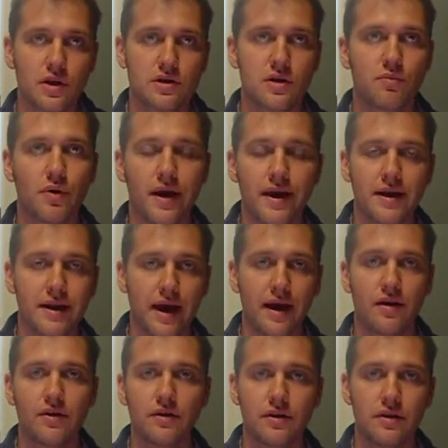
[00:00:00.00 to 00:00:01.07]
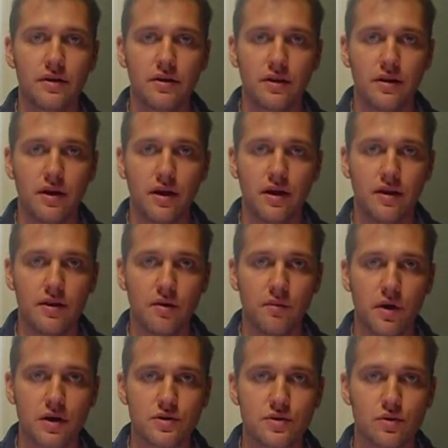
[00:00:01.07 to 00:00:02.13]
to break down the
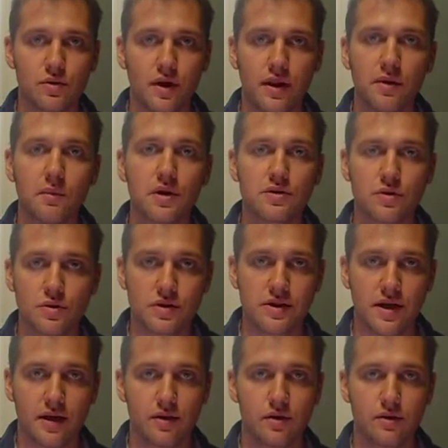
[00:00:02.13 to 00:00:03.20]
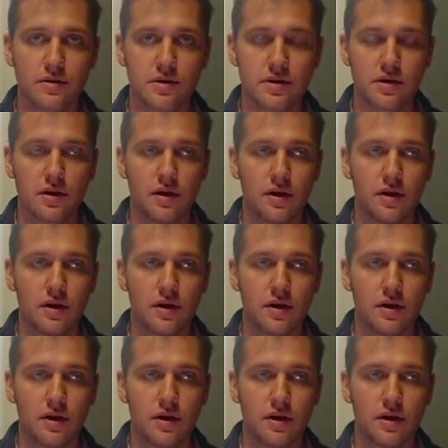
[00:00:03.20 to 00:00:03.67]
muscle and the muscle cells,